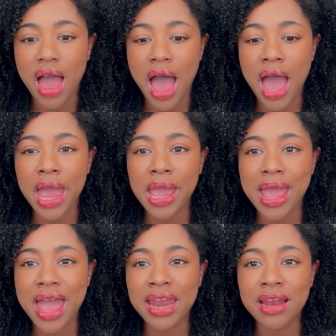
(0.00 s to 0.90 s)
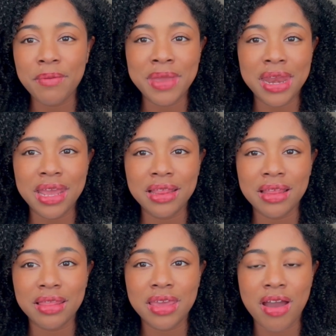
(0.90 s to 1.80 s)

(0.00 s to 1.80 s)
I ended up getting the